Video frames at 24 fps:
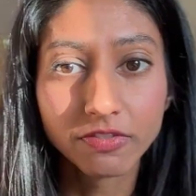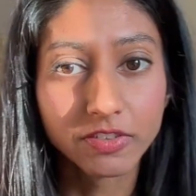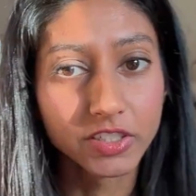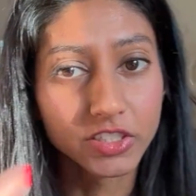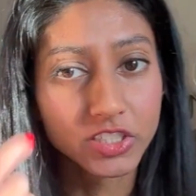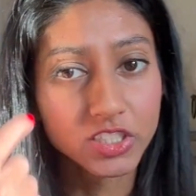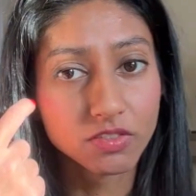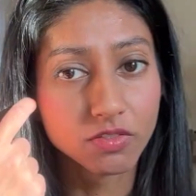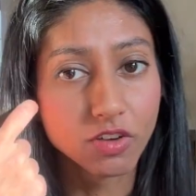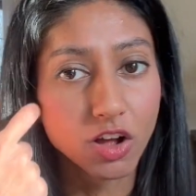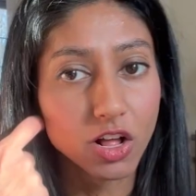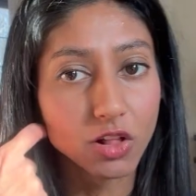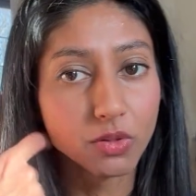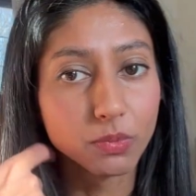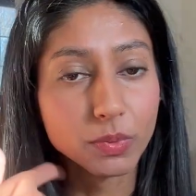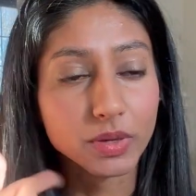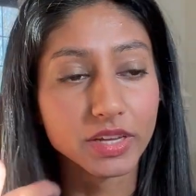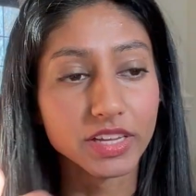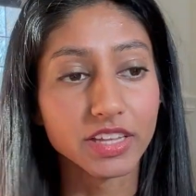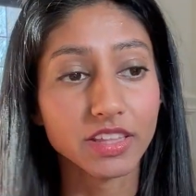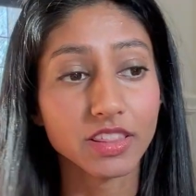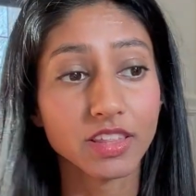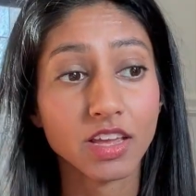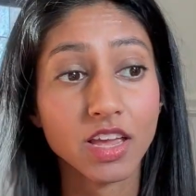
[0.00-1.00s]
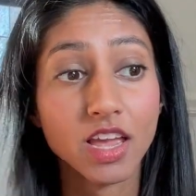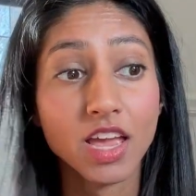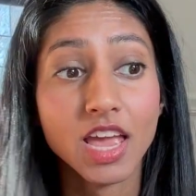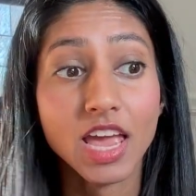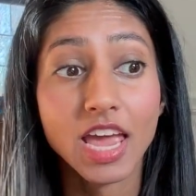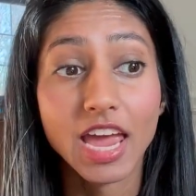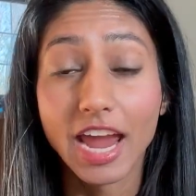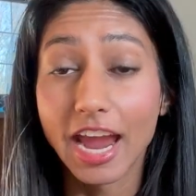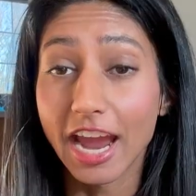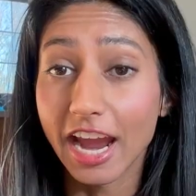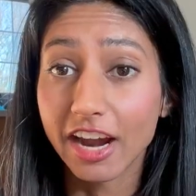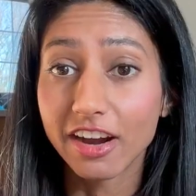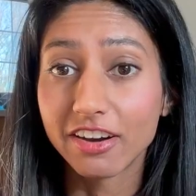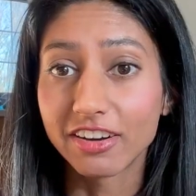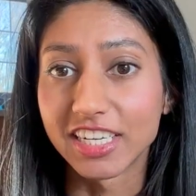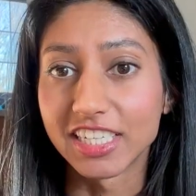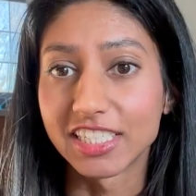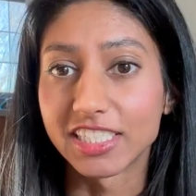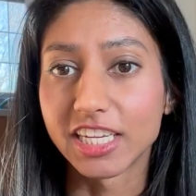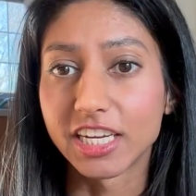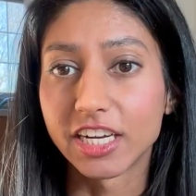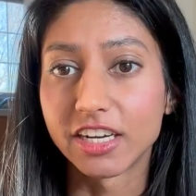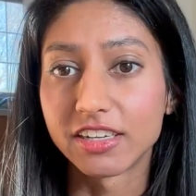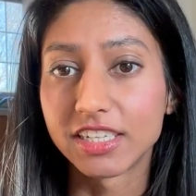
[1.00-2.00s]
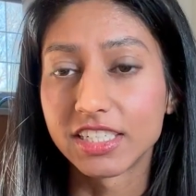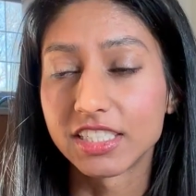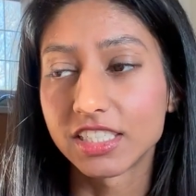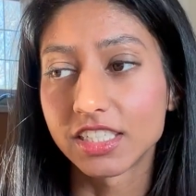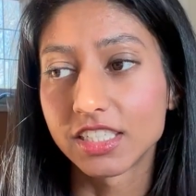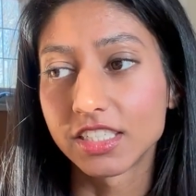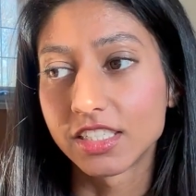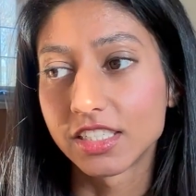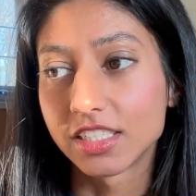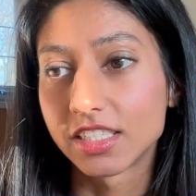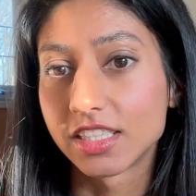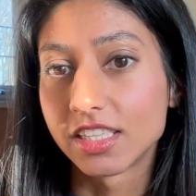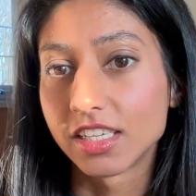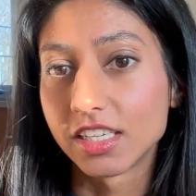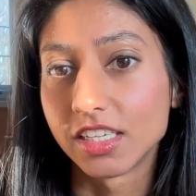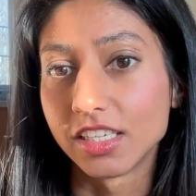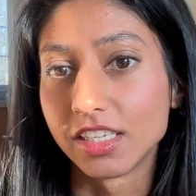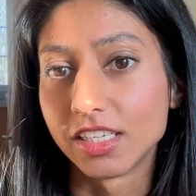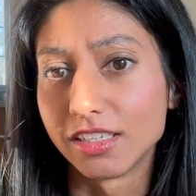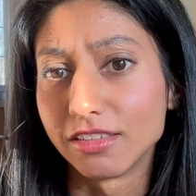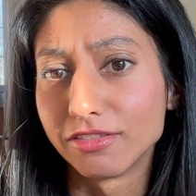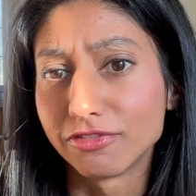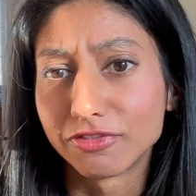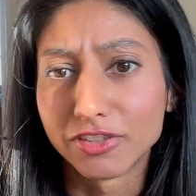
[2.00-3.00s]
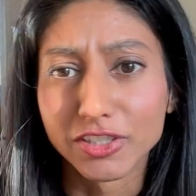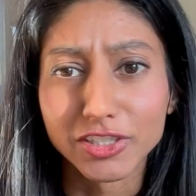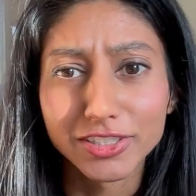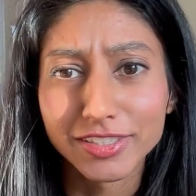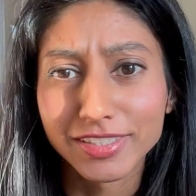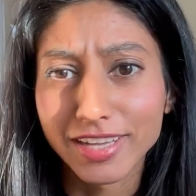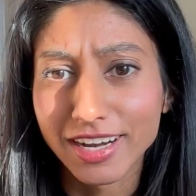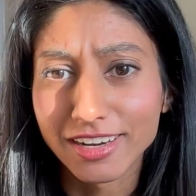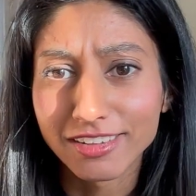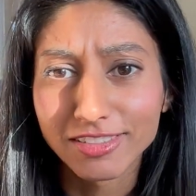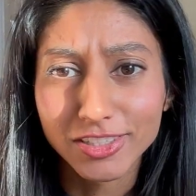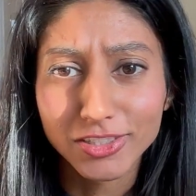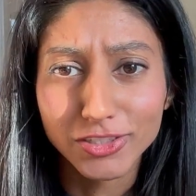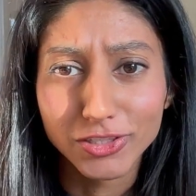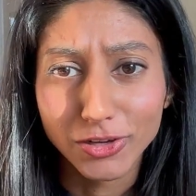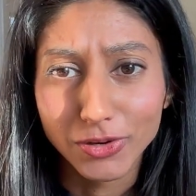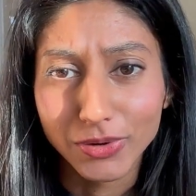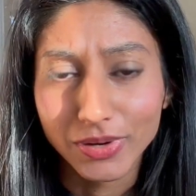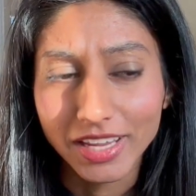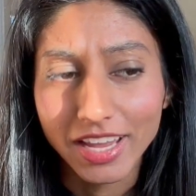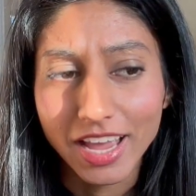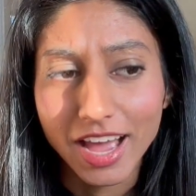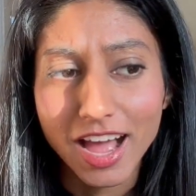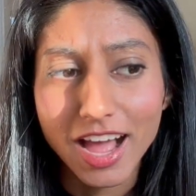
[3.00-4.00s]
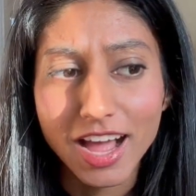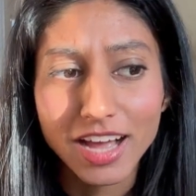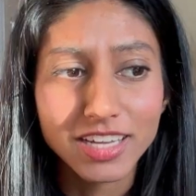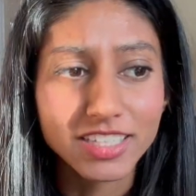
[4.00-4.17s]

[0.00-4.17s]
first of all with Aries. Aries is the first sign of the zodiac.